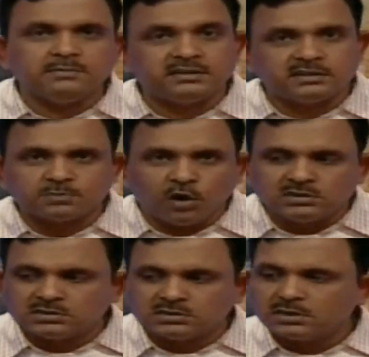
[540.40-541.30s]
assignment
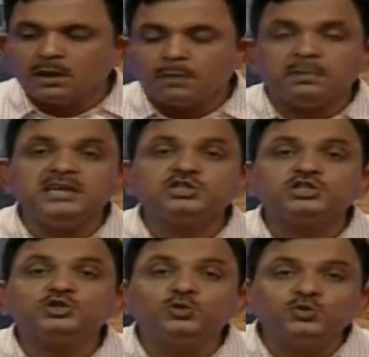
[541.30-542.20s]
response,
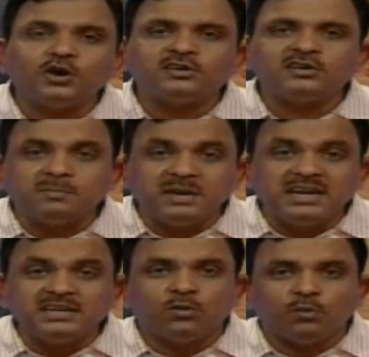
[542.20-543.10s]
please do not
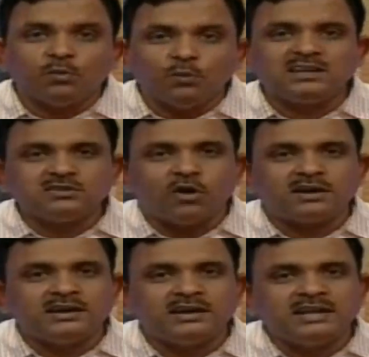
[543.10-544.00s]
repeat what
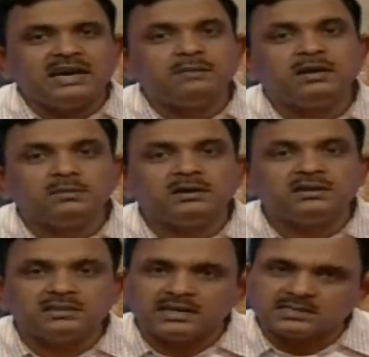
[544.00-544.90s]
is already
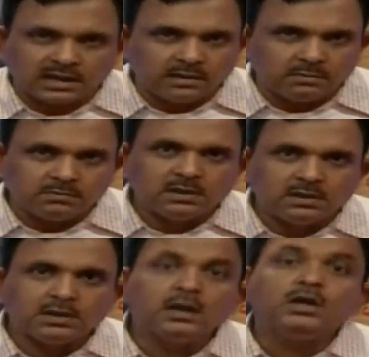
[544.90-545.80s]
available in the SLM.
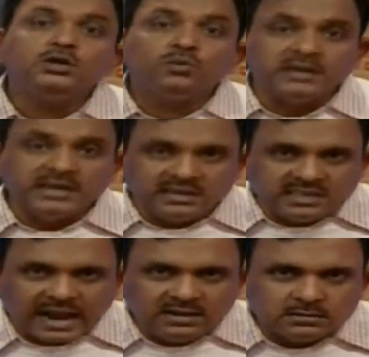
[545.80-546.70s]
You
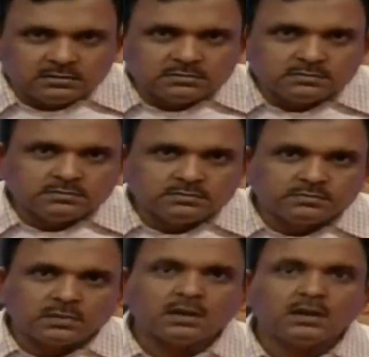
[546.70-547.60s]
read that,
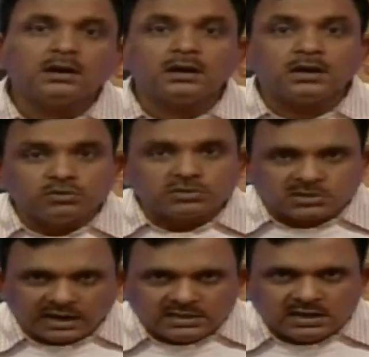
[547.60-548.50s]

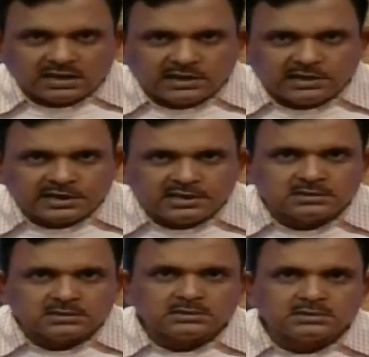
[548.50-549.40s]
you study the
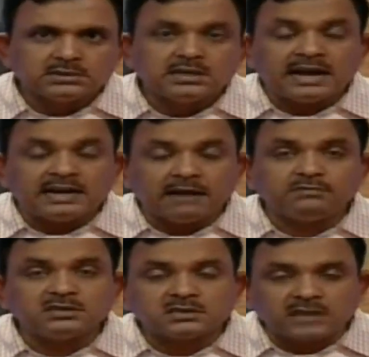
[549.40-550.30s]
content,
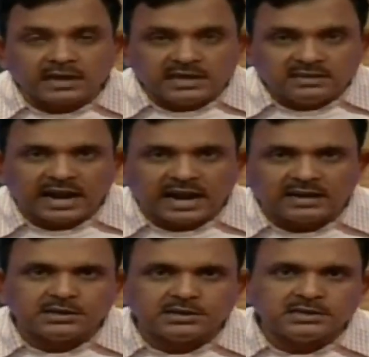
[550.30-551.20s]
and after studying
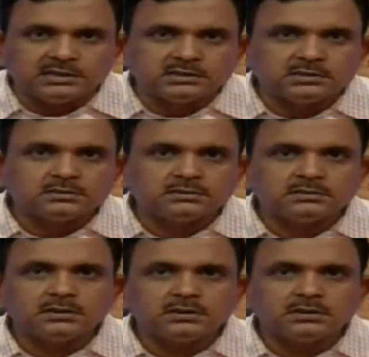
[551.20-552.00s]
that content,